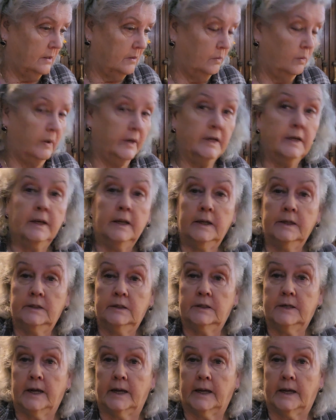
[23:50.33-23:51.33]
we need
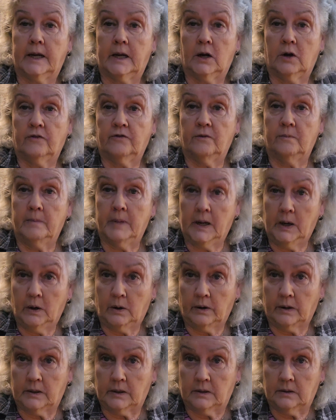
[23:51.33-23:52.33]
to take care of
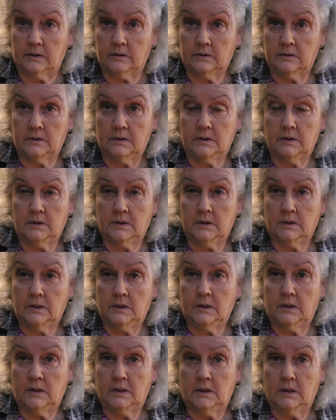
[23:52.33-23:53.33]
America.
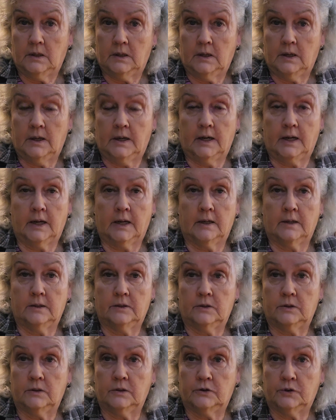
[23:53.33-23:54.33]
And
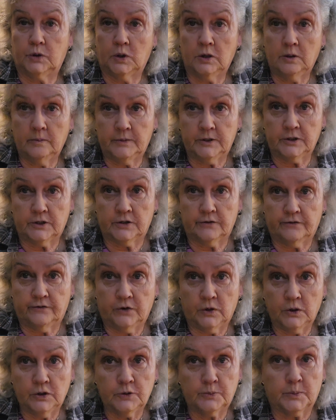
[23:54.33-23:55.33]
Trump is the
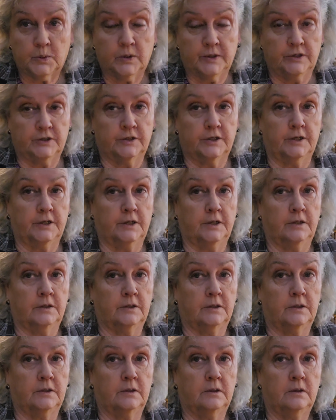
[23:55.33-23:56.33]
first president
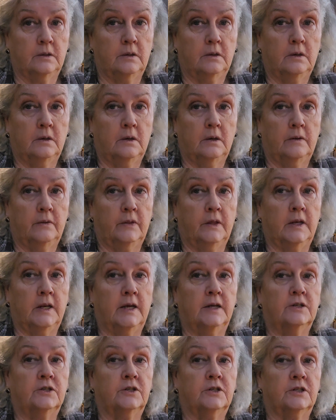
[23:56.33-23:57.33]
that
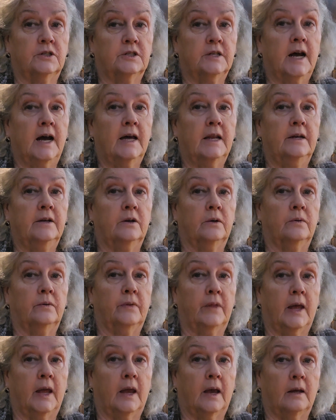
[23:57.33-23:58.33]
has decided
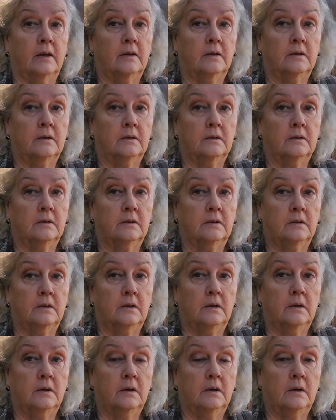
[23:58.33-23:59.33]
on that.
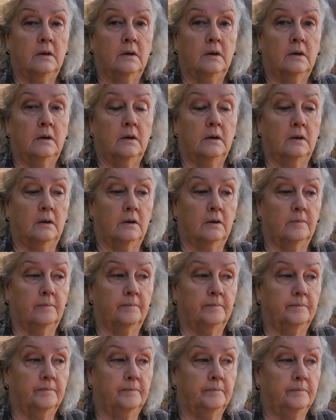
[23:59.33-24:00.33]
Uh,
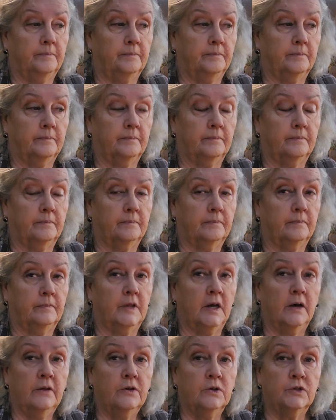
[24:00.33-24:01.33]

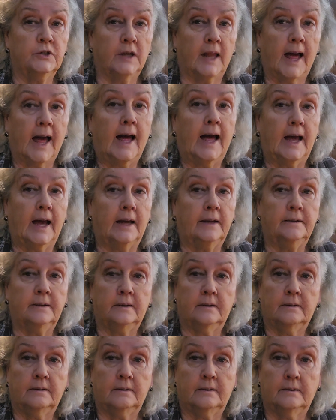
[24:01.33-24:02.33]
the others lied,
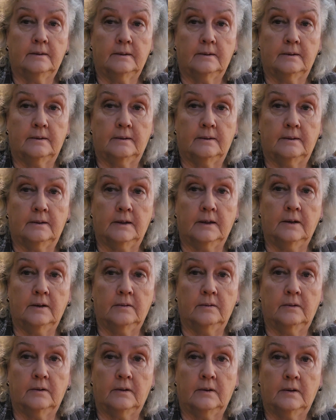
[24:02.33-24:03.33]
you
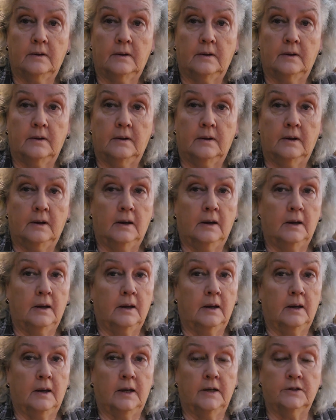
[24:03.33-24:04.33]
know.
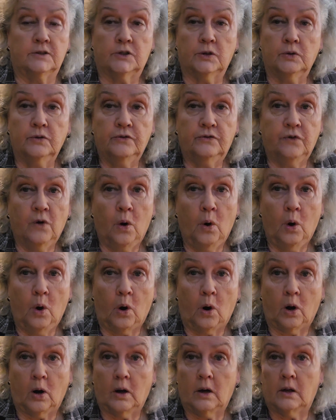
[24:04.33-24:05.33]
And so
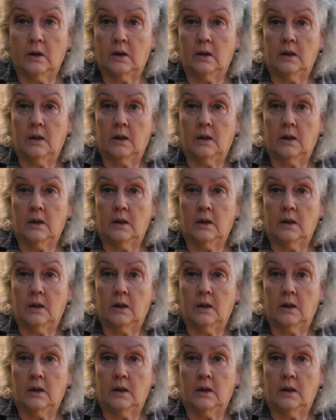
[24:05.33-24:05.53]
far,